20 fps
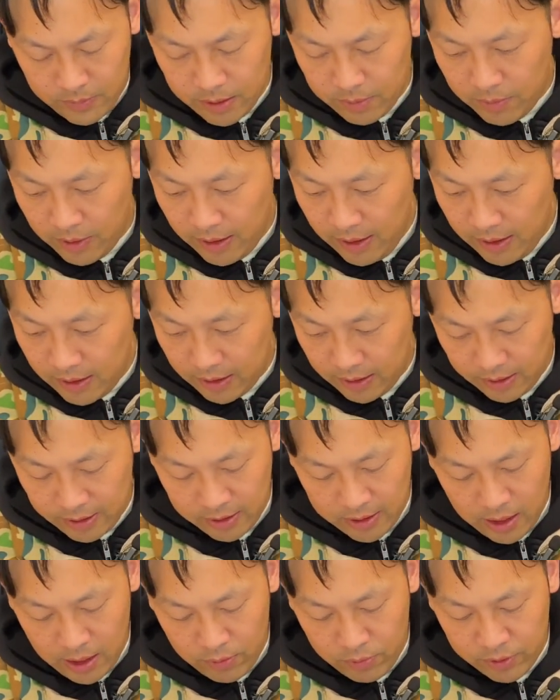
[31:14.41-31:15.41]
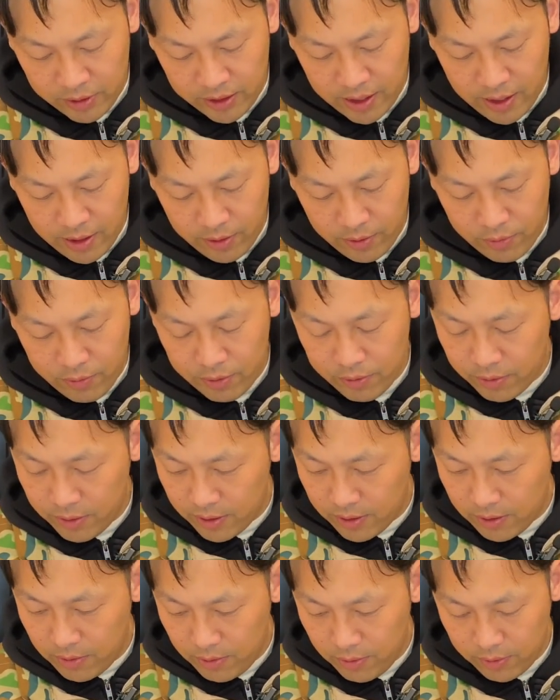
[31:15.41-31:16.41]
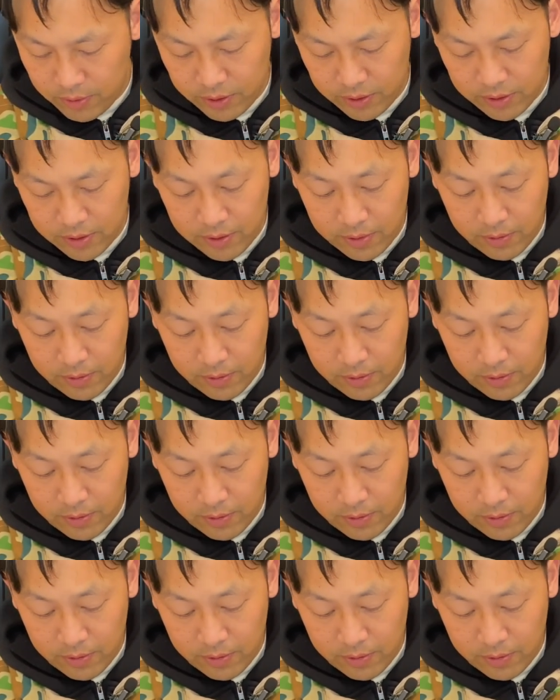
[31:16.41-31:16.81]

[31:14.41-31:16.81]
But yeah, Star Wars Getting Included looks